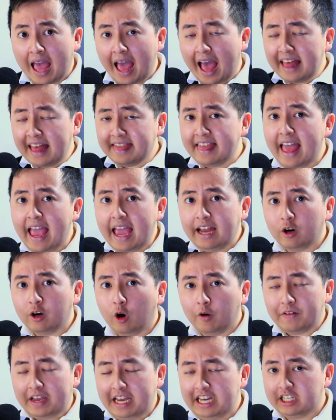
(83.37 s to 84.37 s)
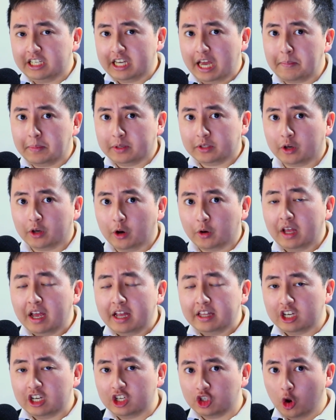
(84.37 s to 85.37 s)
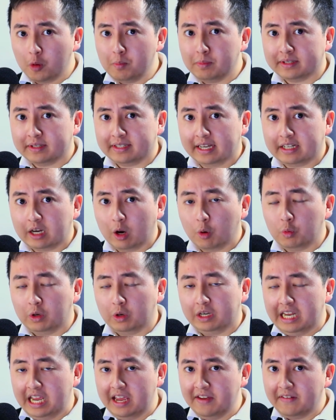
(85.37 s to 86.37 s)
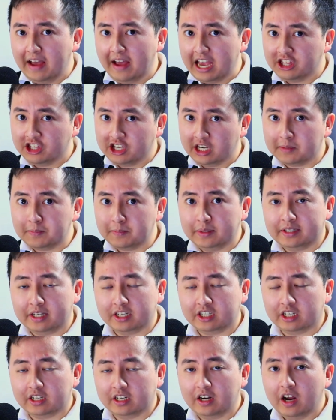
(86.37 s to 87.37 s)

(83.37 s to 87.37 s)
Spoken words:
At the end of each episode, the show presenter would leave a chess position